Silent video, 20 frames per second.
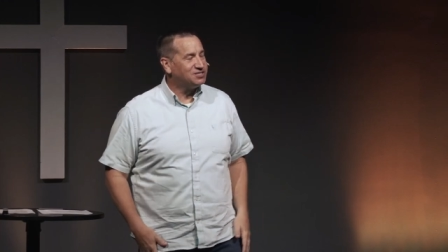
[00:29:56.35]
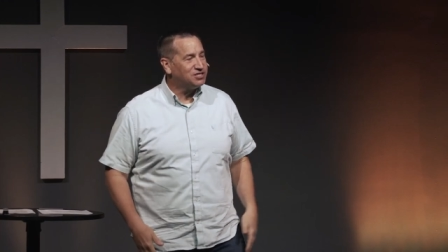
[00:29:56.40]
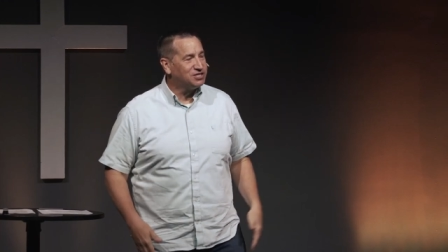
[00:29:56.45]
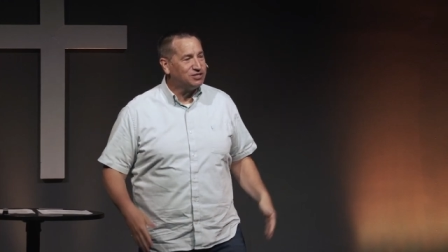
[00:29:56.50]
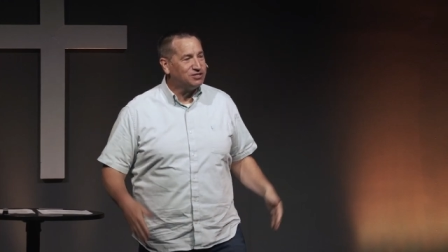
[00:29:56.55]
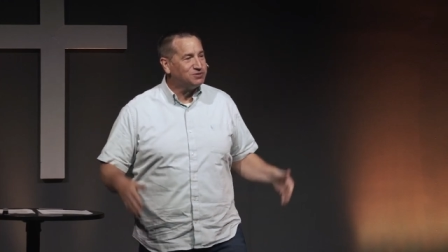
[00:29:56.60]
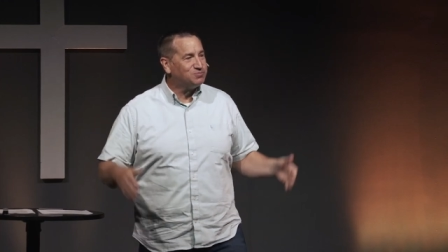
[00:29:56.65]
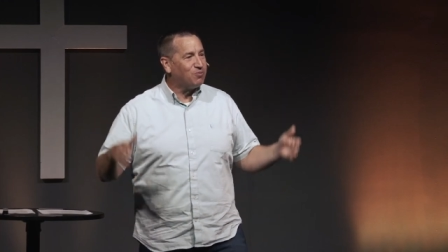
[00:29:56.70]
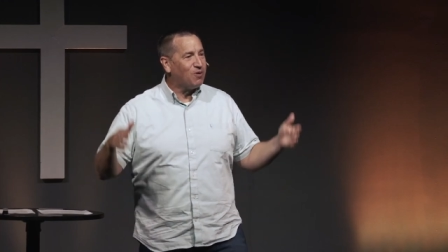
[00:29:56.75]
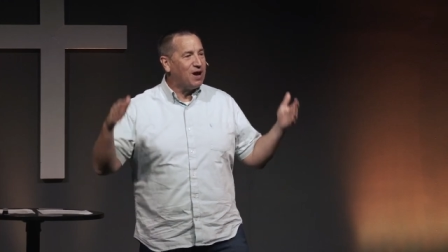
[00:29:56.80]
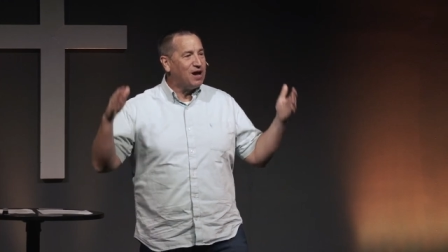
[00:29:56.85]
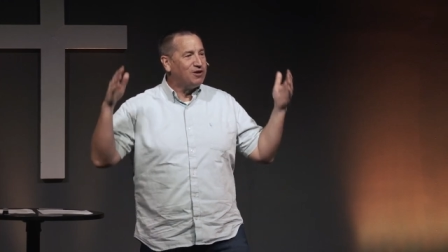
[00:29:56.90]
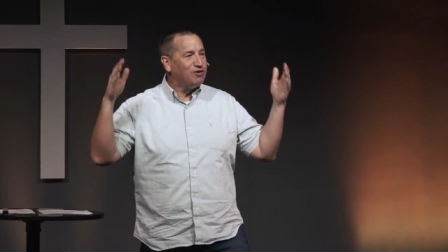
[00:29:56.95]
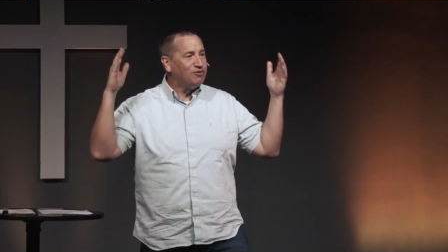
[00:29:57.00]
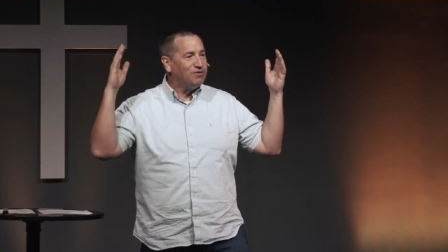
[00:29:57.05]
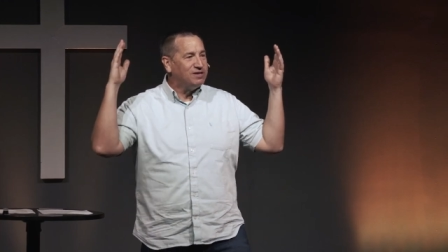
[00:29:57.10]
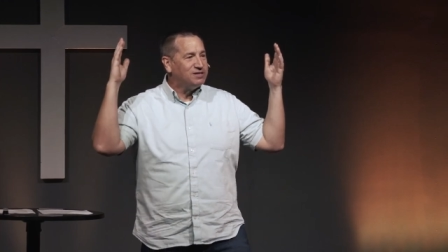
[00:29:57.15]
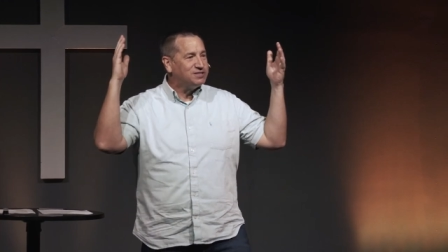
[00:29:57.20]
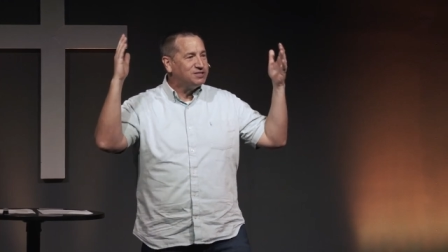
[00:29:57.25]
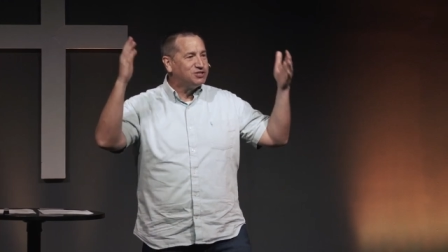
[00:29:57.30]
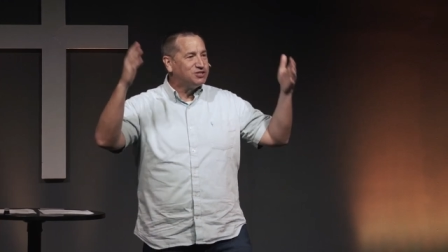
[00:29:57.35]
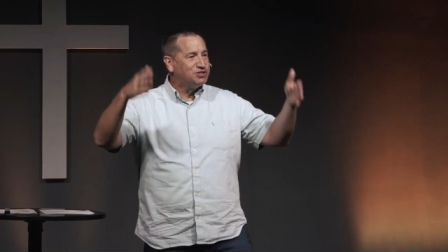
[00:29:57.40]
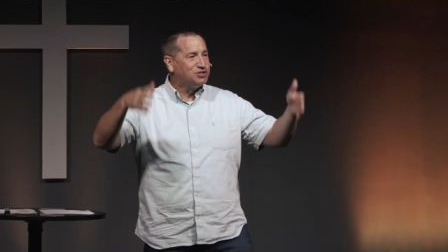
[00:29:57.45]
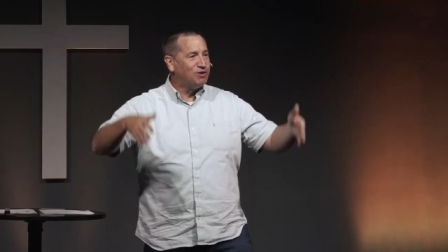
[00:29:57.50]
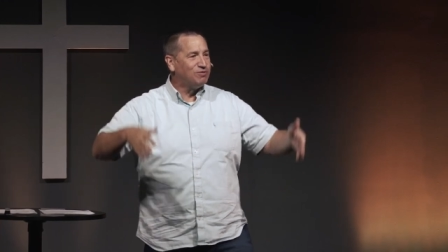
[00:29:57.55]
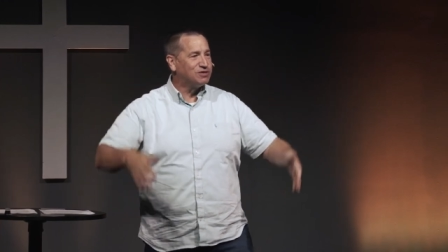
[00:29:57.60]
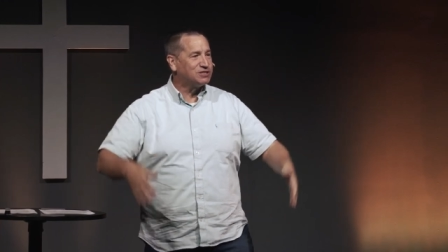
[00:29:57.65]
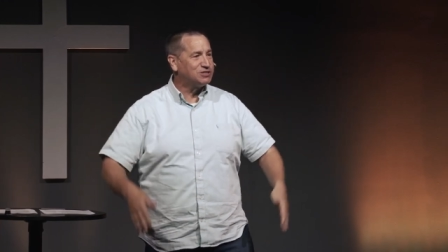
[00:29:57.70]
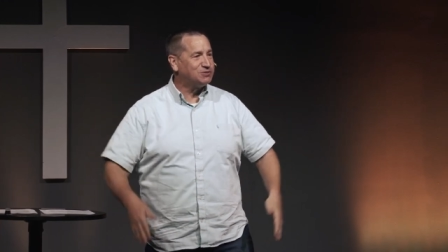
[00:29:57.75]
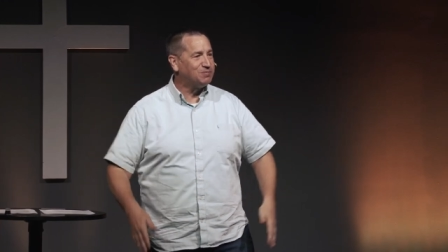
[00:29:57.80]
She goes, Brian, your list is
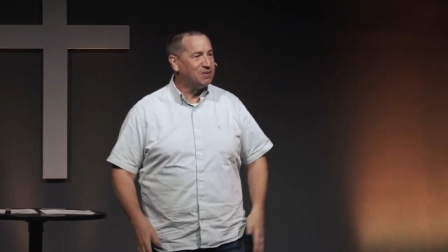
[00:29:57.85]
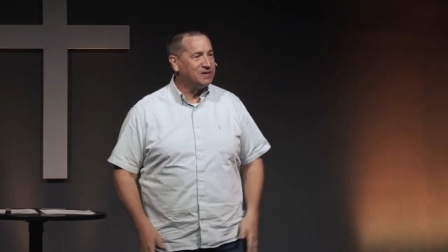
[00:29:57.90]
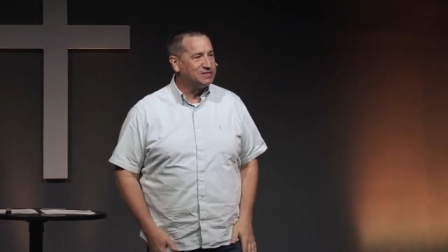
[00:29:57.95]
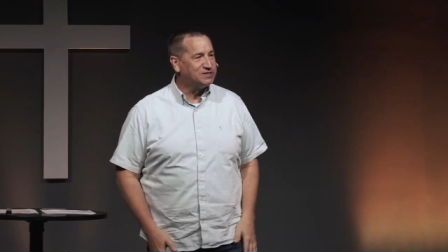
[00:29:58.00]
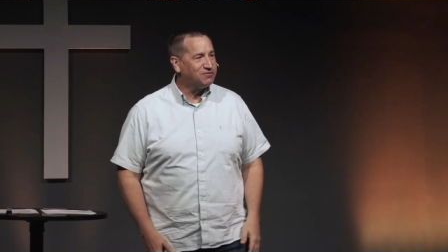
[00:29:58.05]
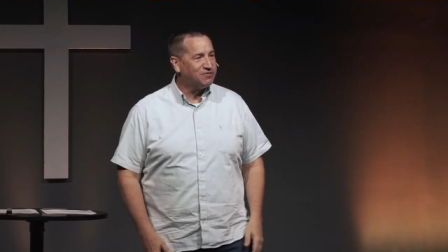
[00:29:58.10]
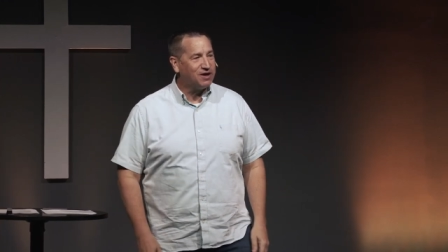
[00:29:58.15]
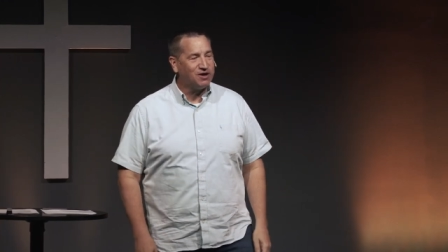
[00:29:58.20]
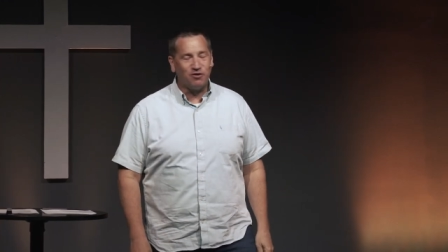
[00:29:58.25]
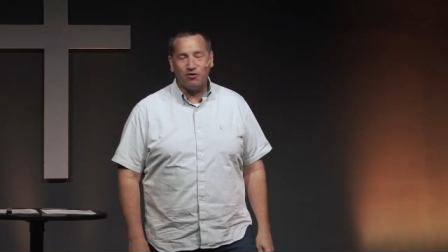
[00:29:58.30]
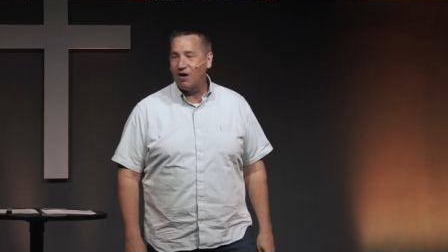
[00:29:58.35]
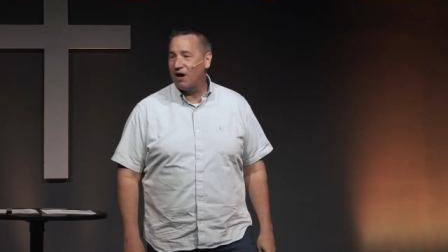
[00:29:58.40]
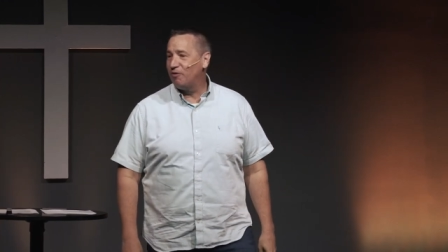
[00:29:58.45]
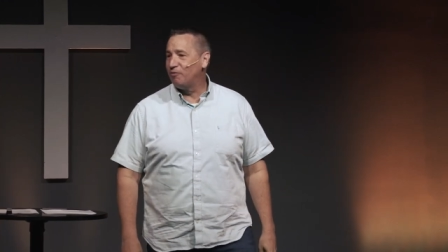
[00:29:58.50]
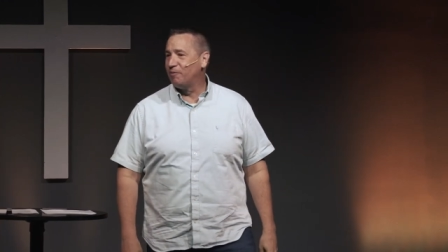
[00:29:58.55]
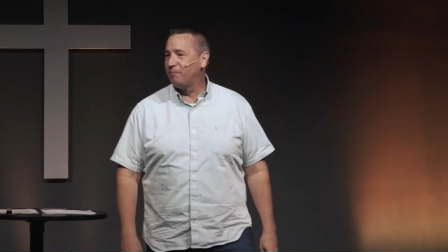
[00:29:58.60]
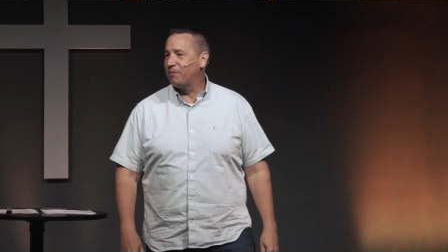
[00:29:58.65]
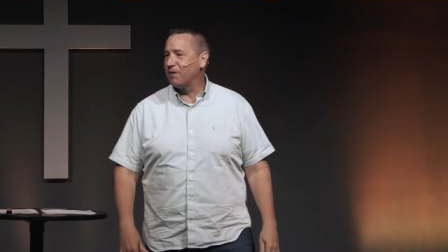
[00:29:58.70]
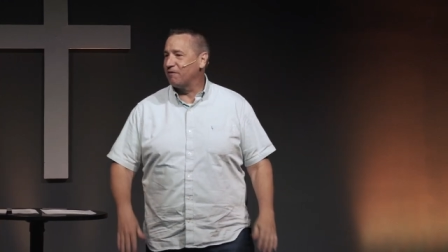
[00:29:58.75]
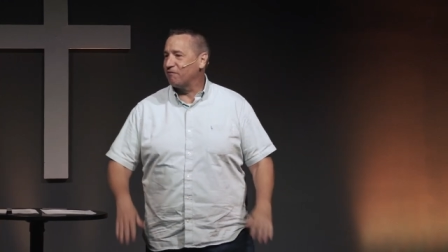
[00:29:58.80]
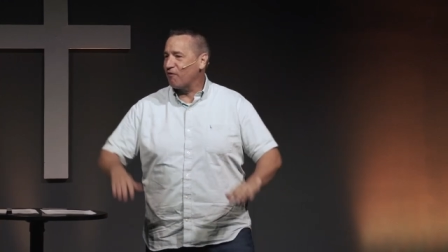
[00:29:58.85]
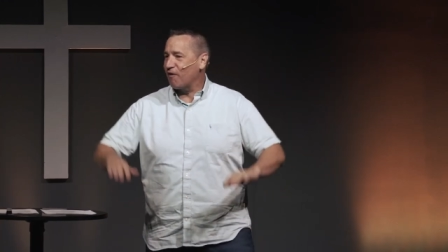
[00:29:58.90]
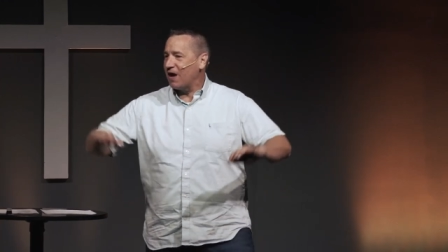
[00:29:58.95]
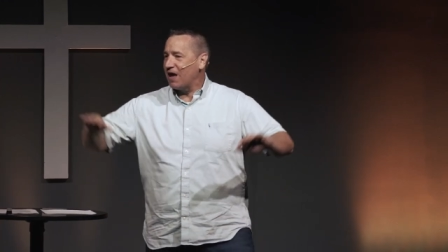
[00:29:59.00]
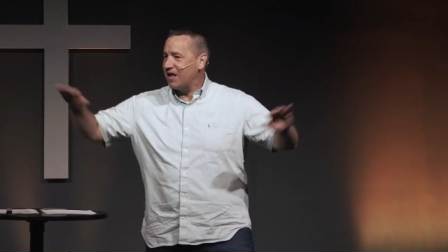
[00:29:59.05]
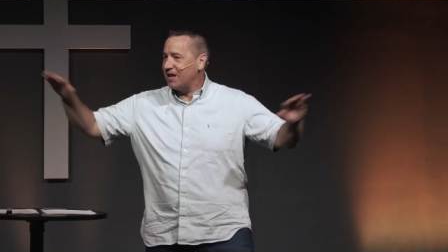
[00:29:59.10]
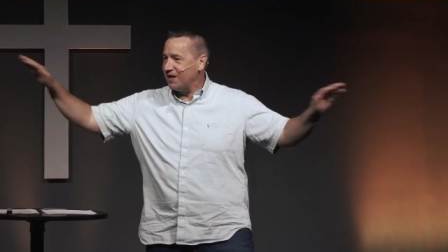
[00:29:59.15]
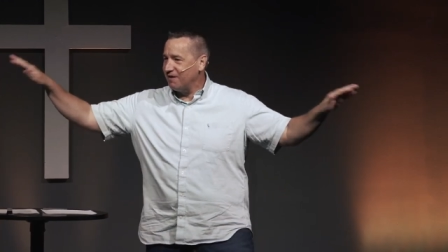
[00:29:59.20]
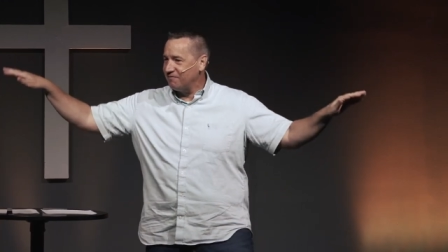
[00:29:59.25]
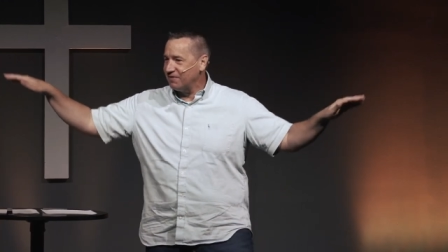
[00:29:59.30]
so expensive, I don't know how we'll pay for
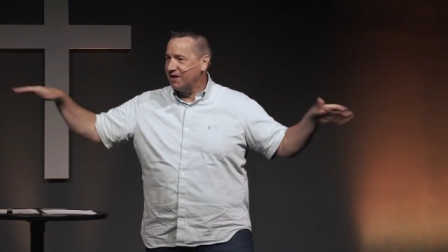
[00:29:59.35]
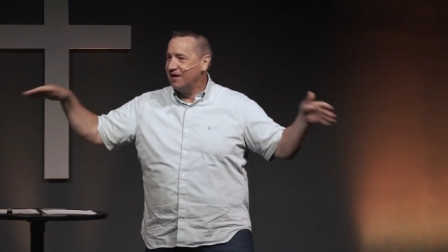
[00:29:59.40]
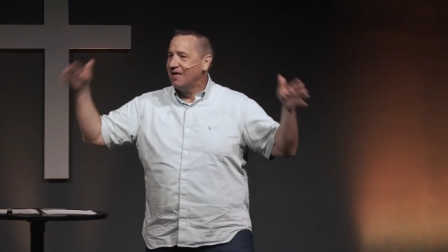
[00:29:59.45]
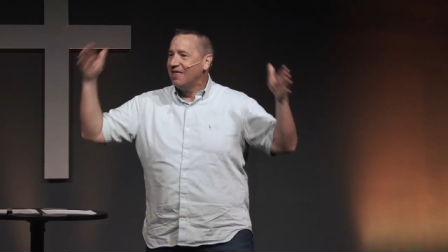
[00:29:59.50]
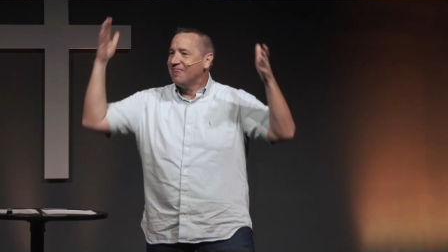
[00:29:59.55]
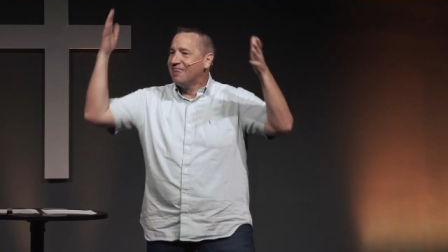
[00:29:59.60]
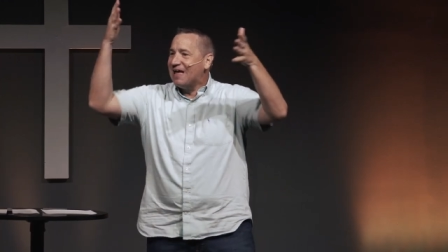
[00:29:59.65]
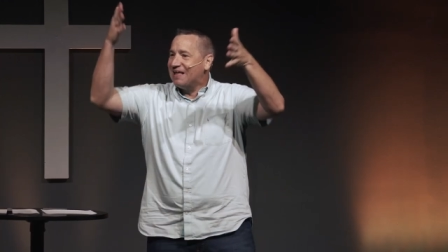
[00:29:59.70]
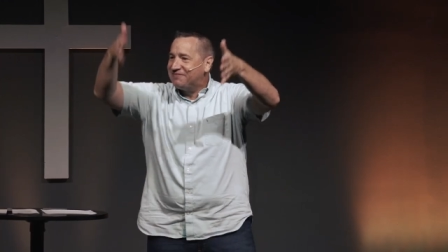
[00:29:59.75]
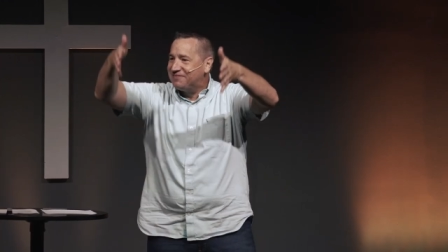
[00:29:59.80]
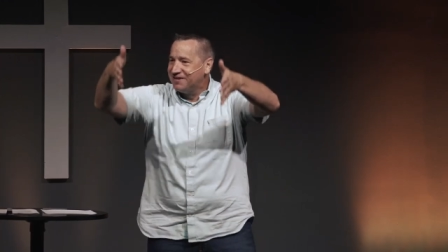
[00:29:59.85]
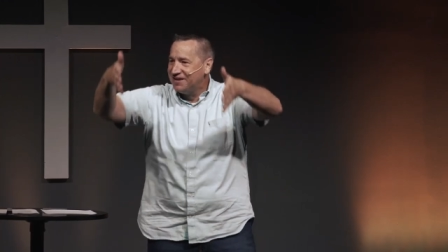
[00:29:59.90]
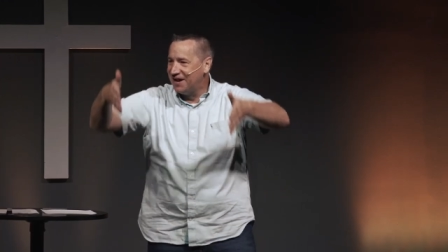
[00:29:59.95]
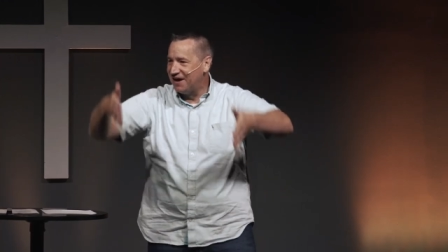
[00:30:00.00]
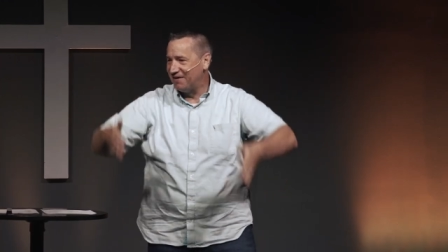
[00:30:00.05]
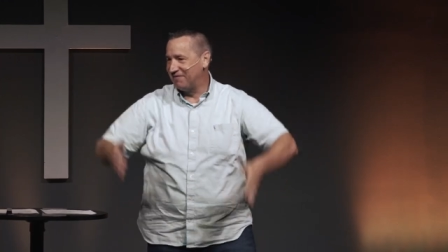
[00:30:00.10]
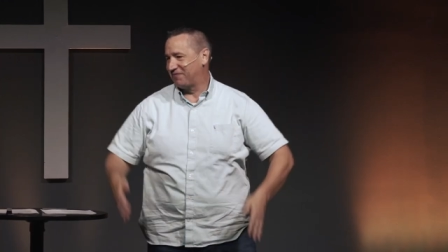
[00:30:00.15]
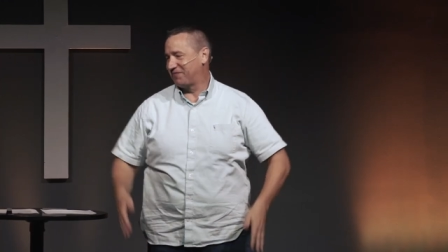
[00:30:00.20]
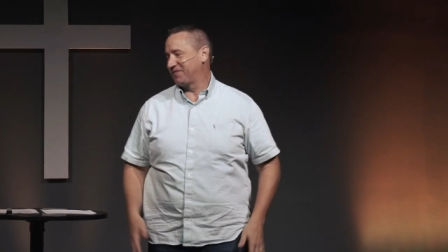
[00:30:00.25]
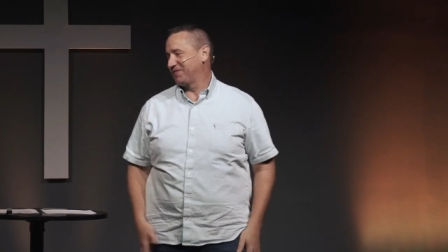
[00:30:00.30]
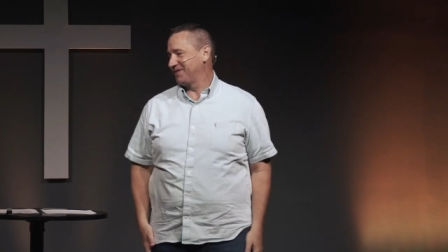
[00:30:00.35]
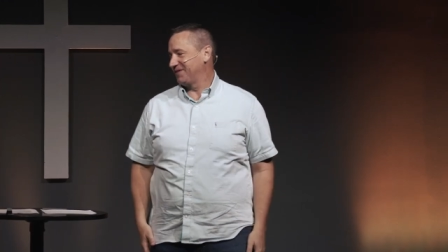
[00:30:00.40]
any of it. That's enough.